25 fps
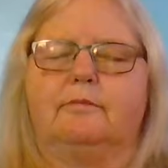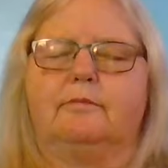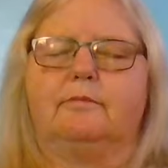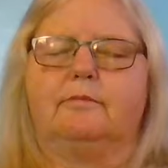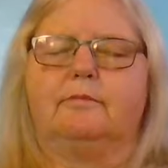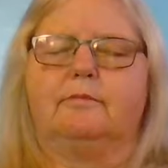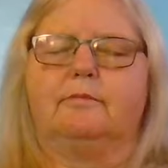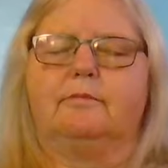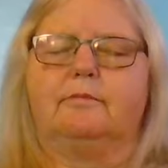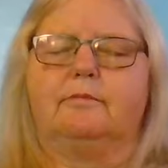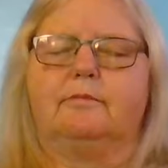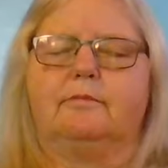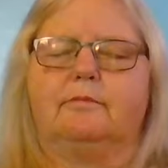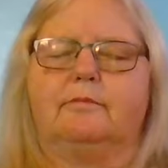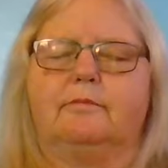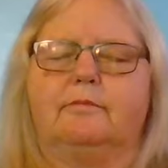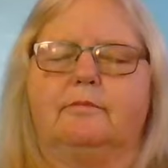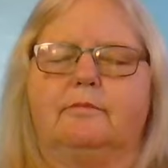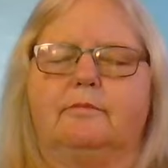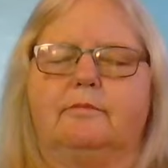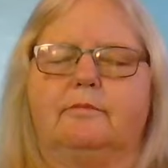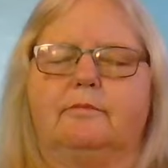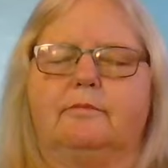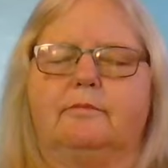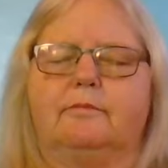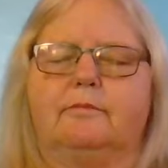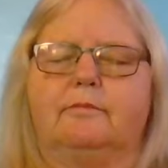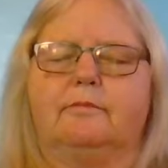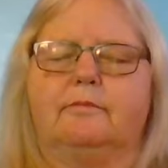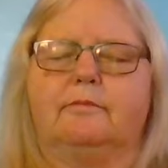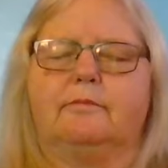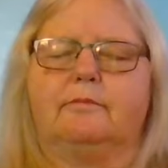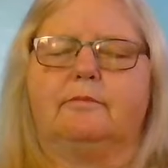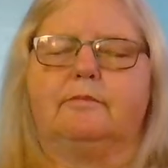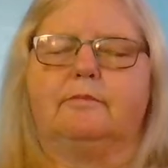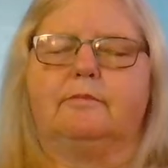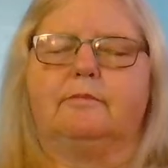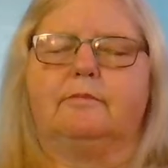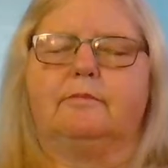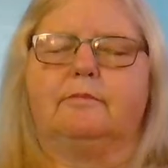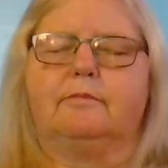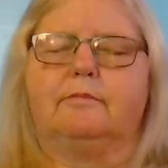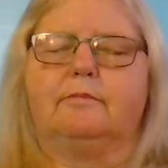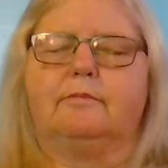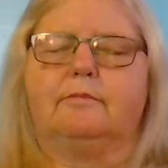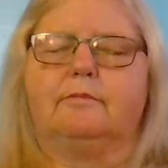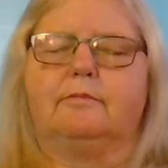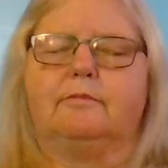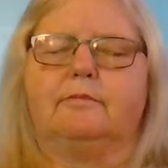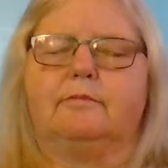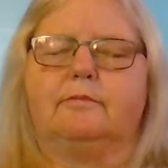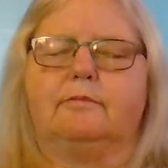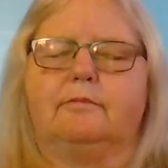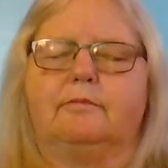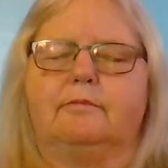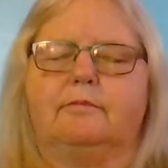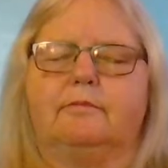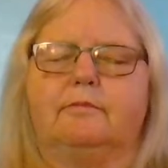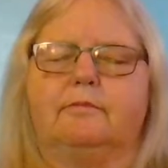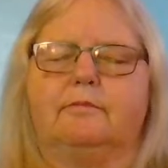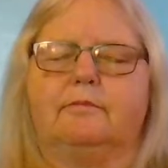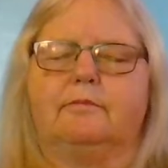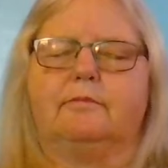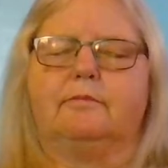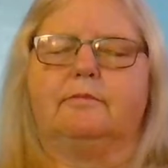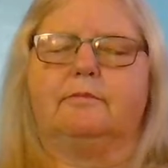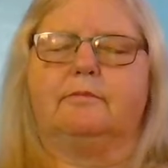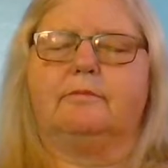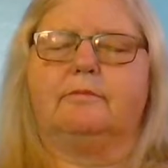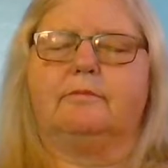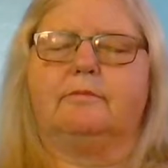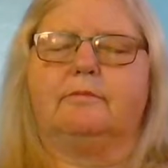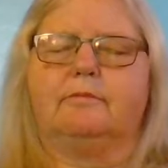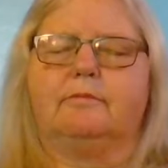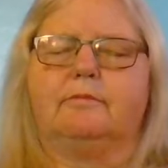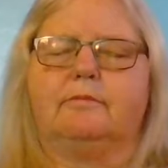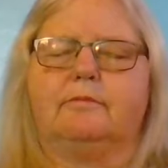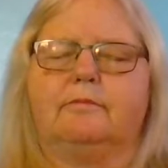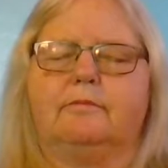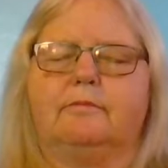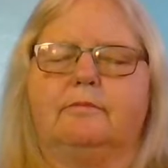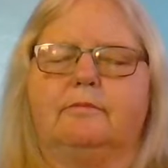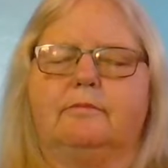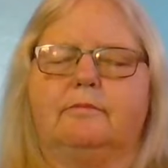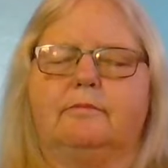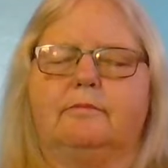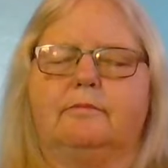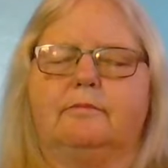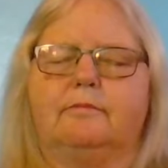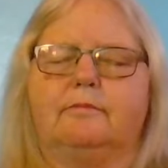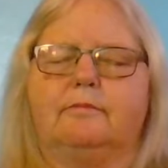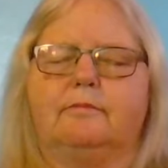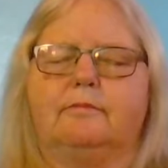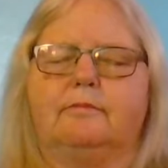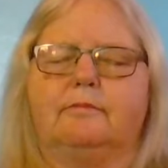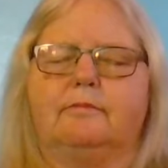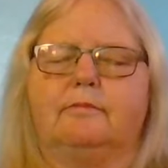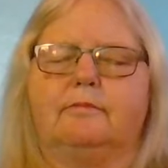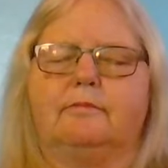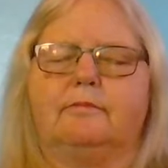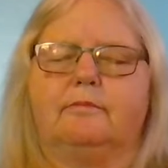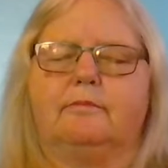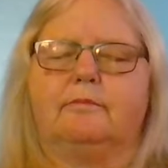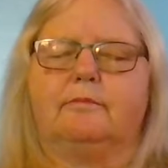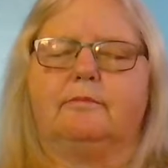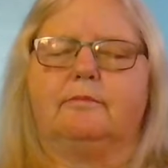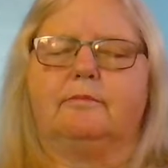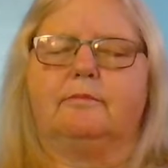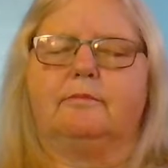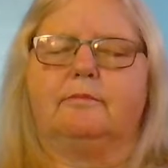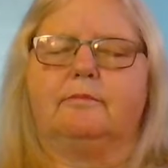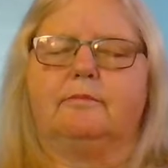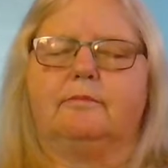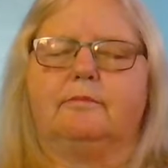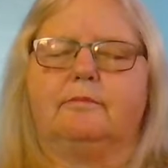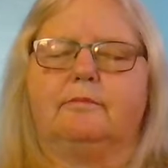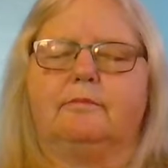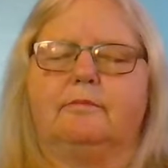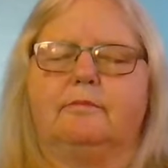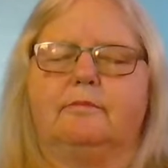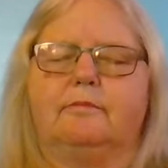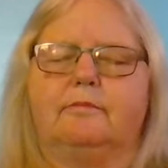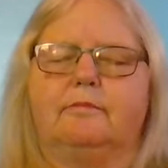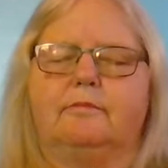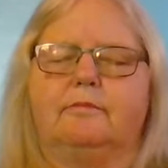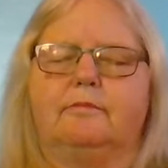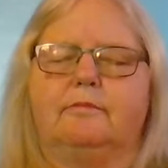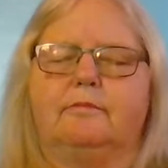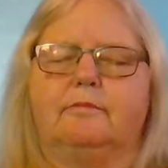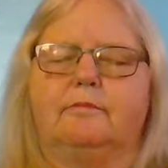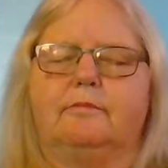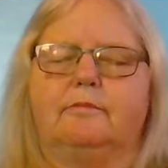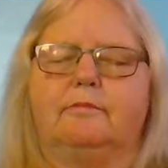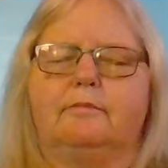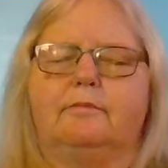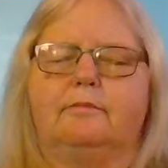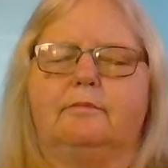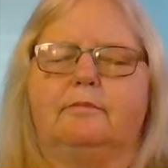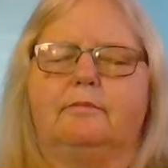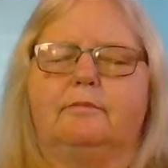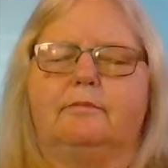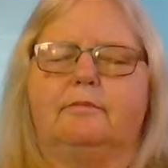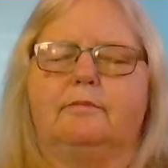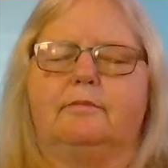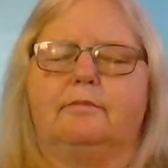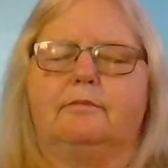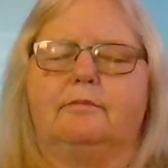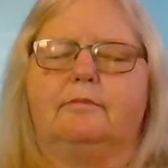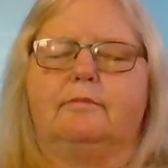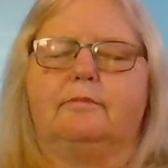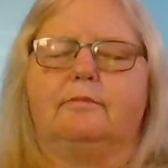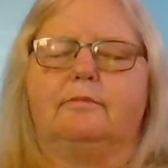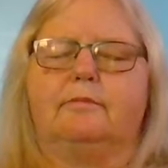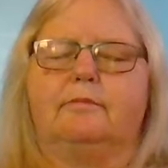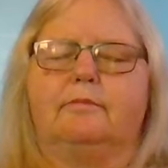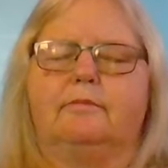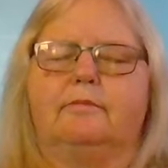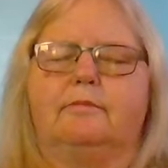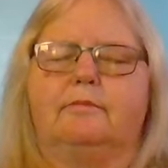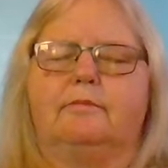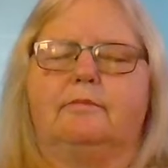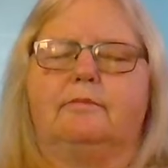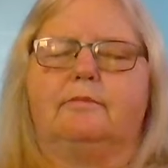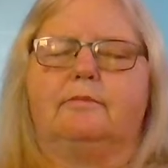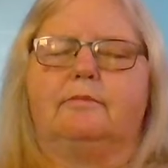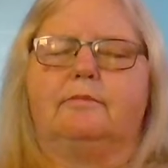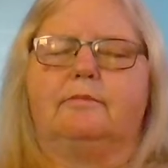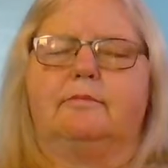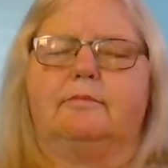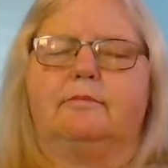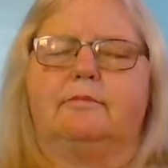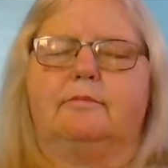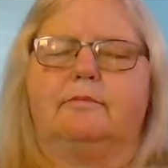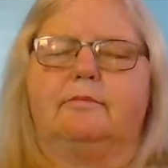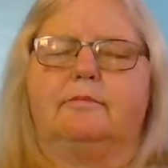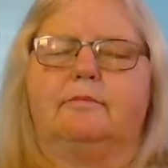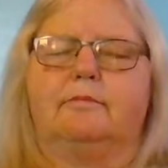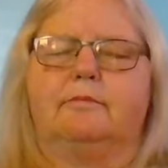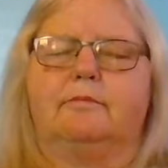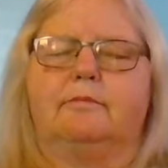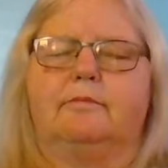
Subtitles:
Nobody speaks.